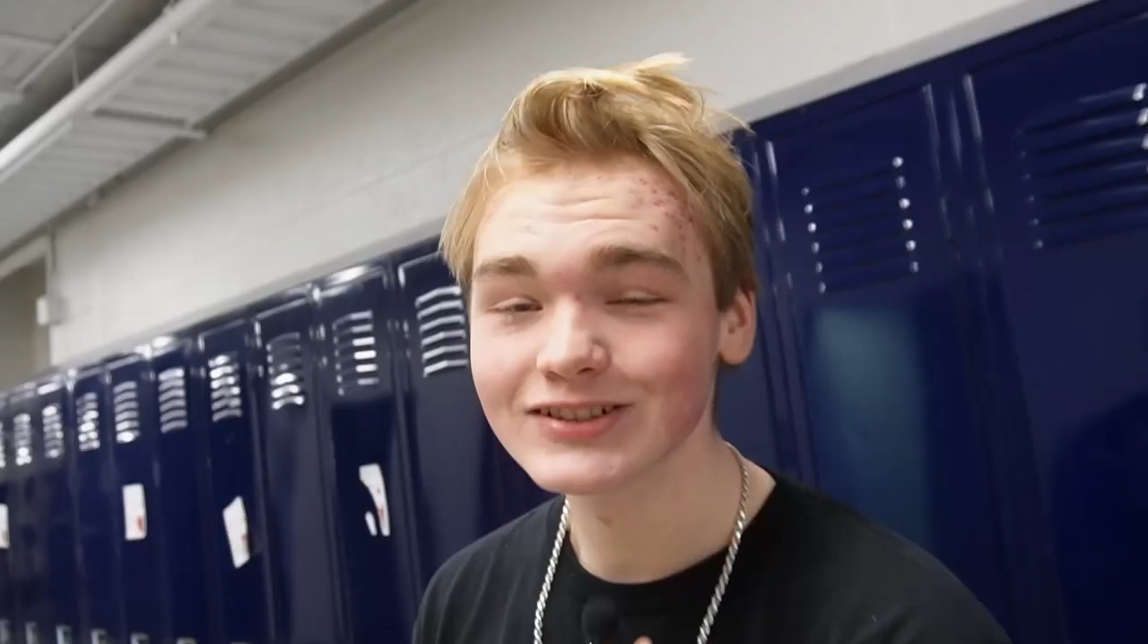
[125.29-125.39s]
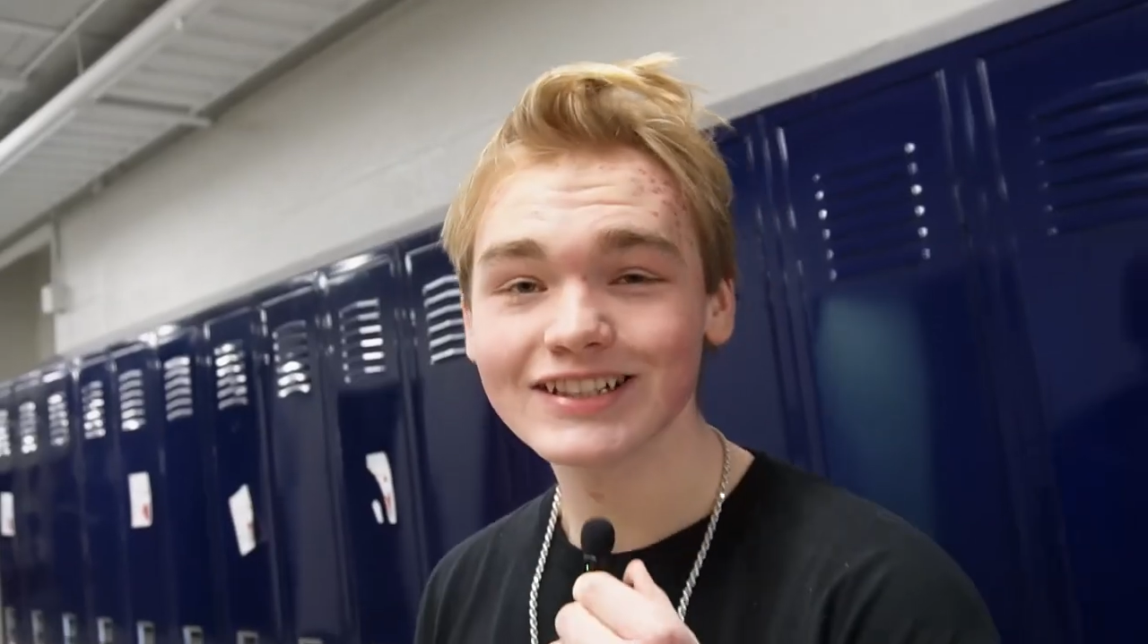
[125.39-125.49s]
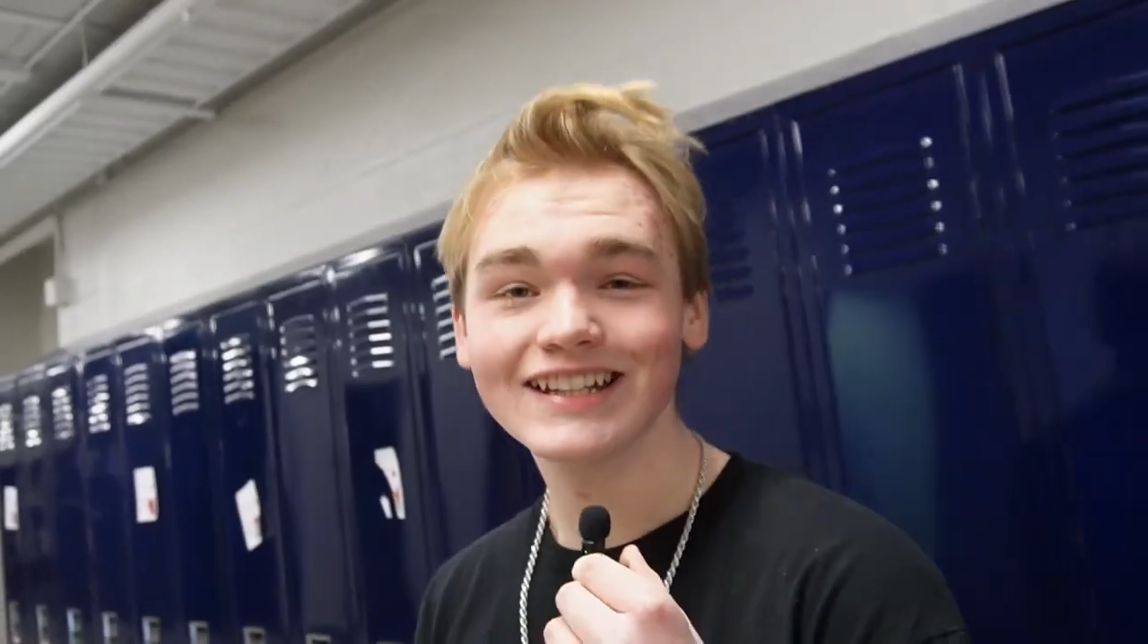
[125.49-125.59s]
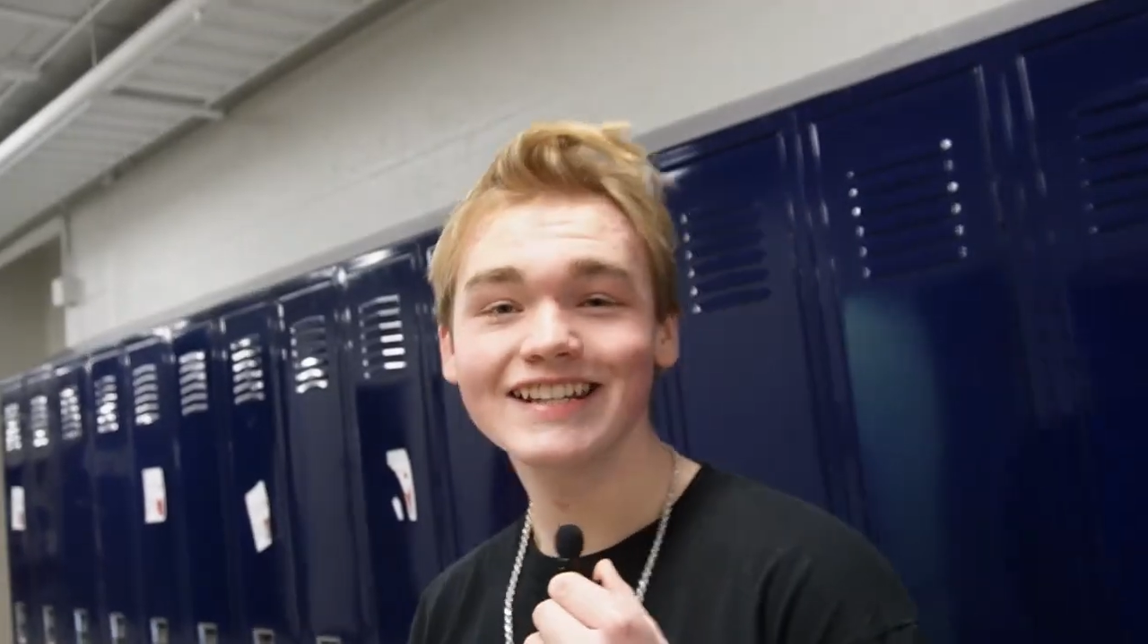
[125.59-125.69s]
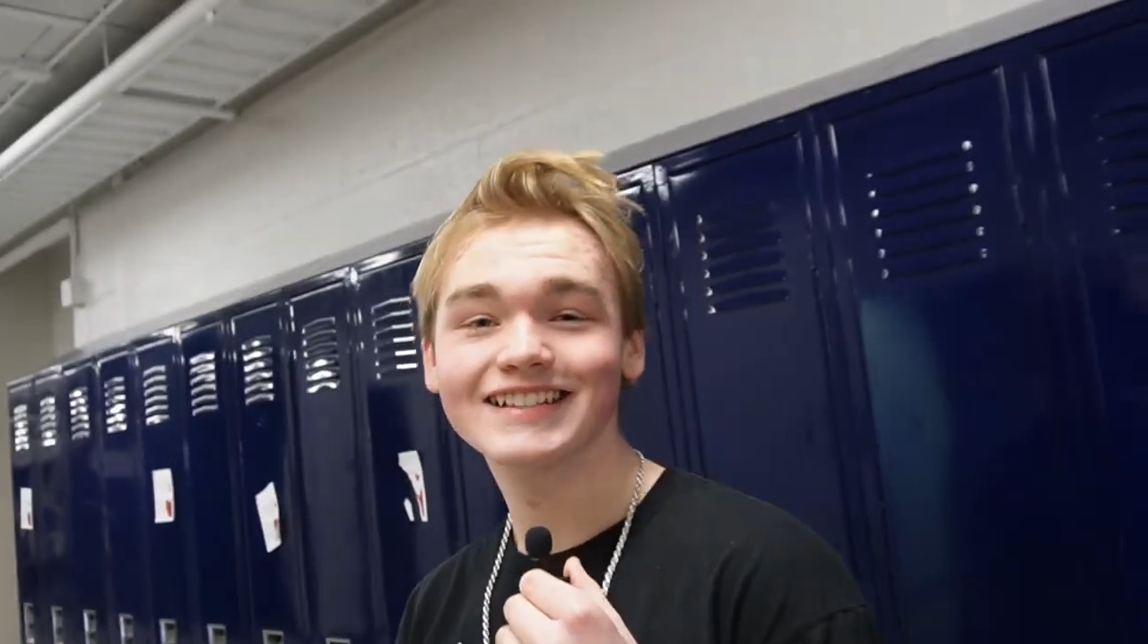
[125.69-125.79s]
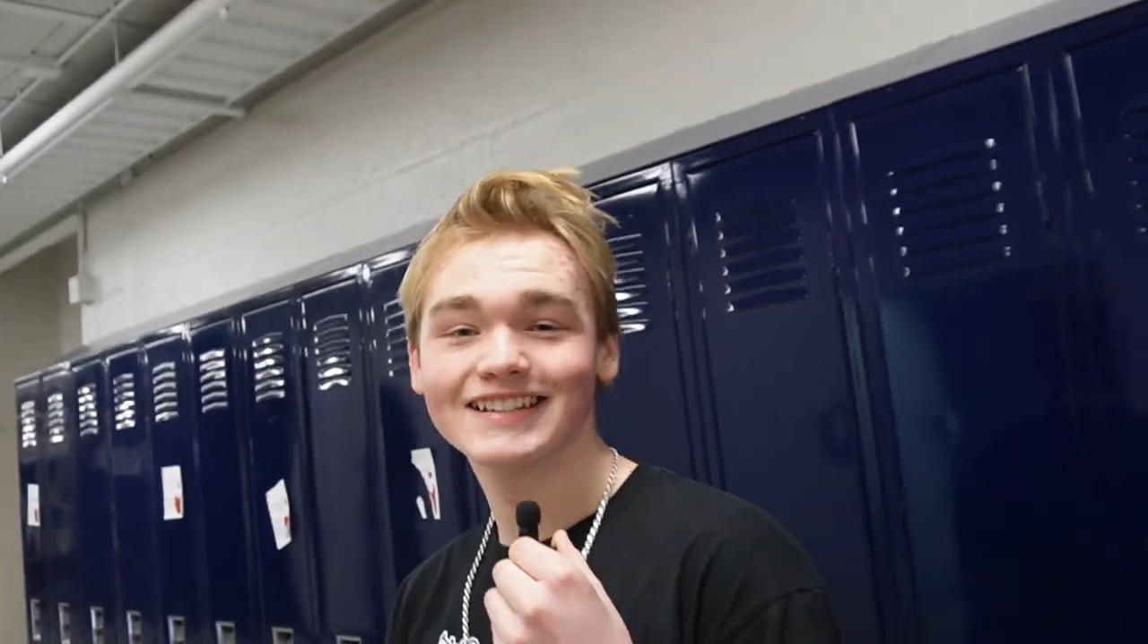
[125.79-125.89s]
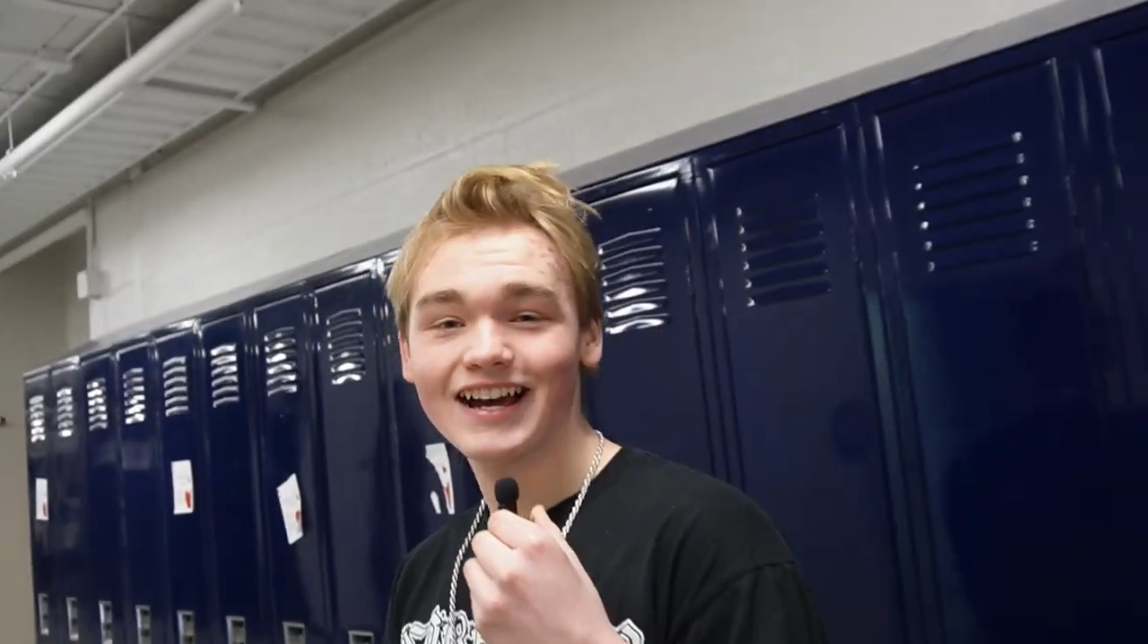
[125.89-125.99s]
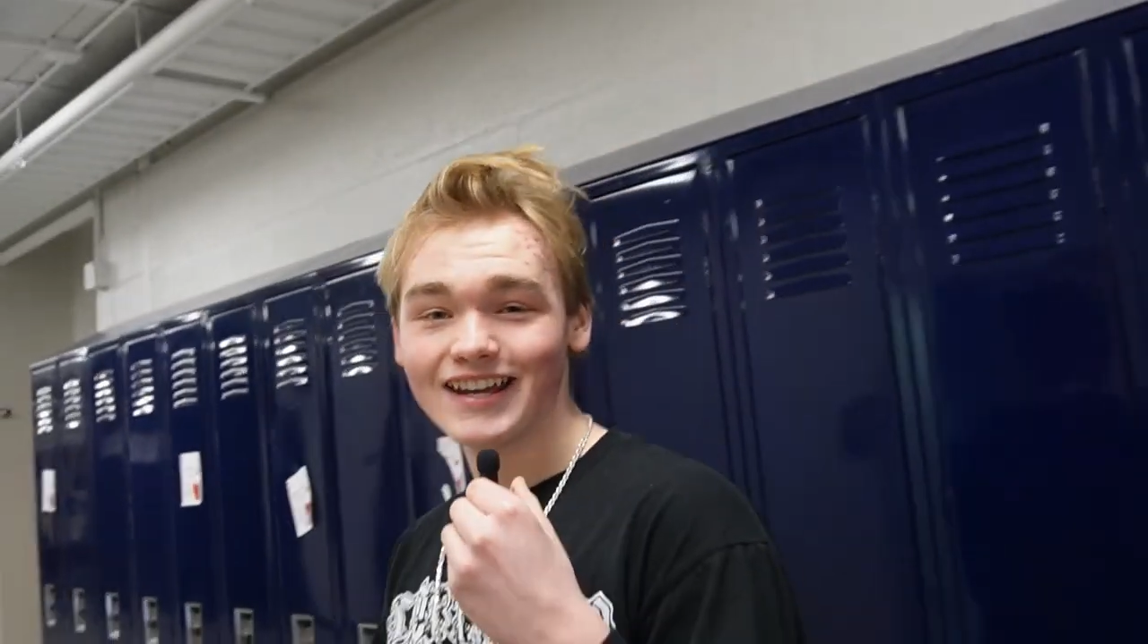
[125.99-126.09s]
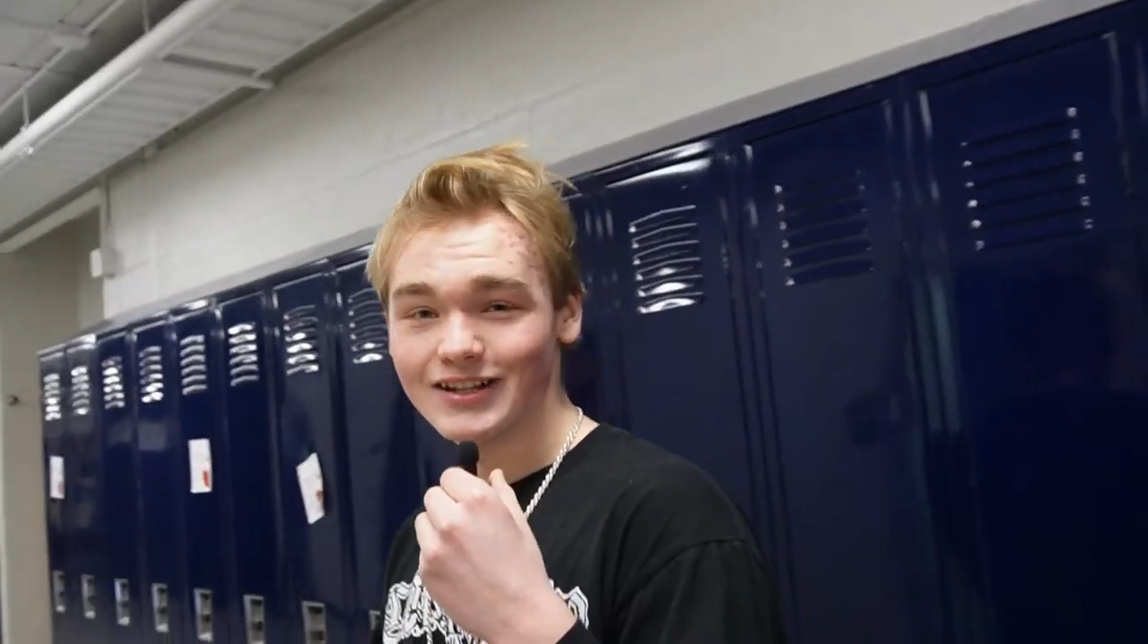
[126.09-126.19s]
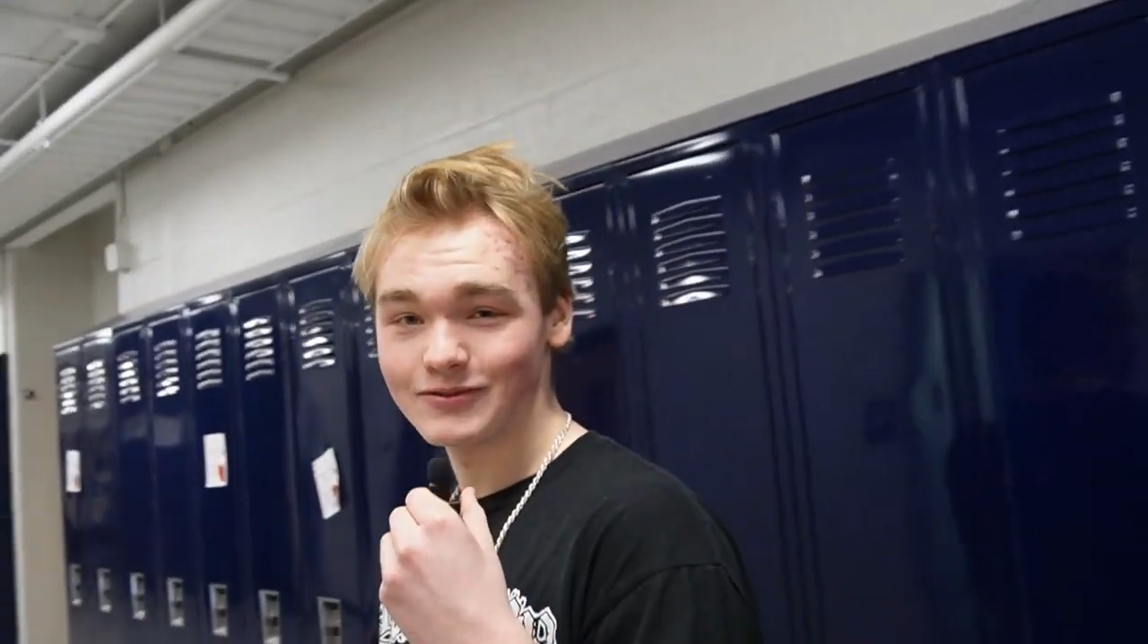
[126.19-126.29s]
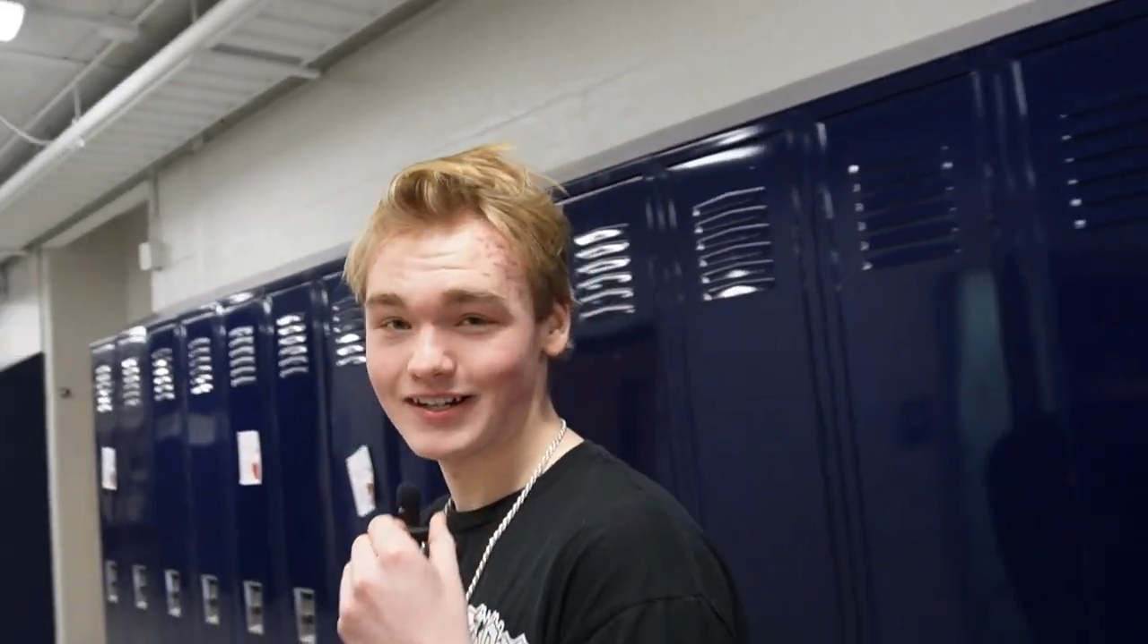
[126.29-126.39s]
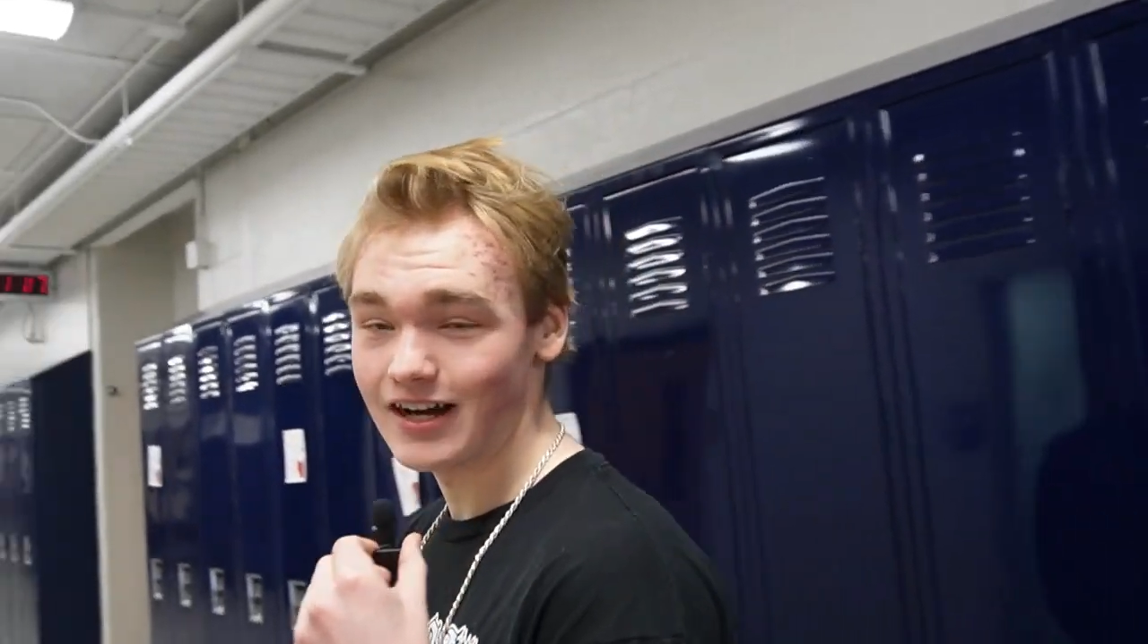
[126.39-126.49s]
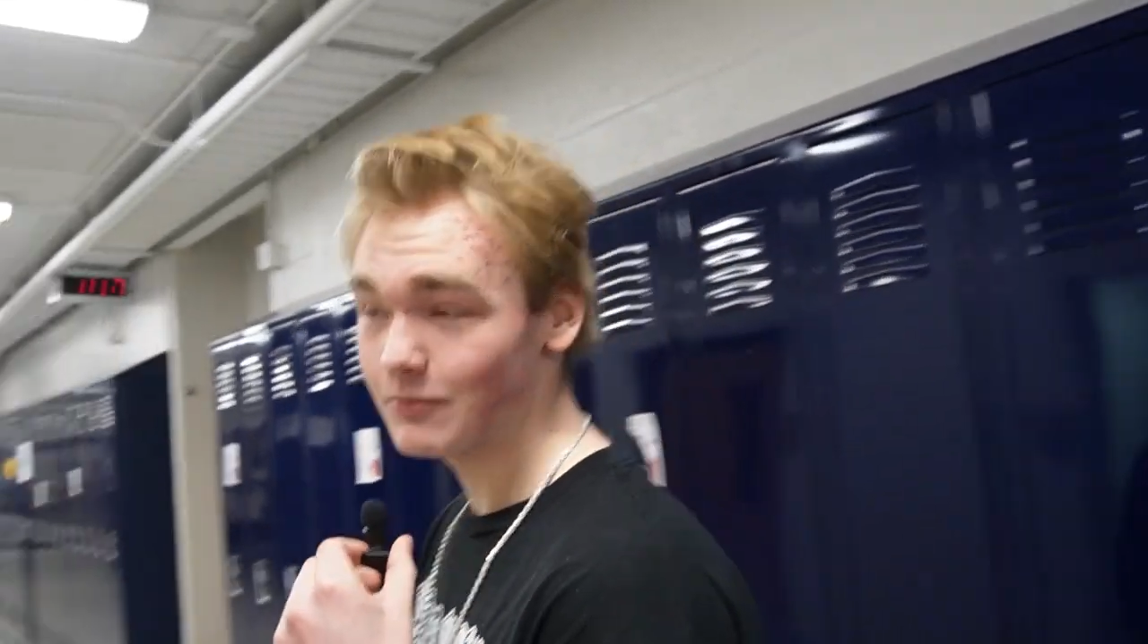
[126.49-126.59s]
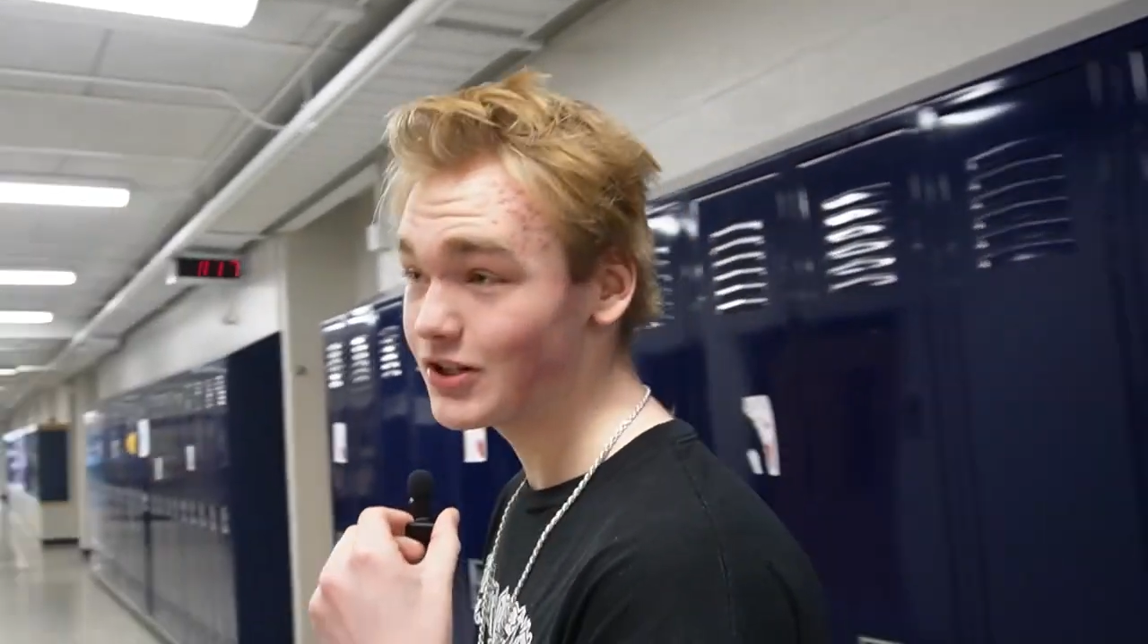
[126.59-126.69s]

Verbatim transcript: Looks like he is not in right now,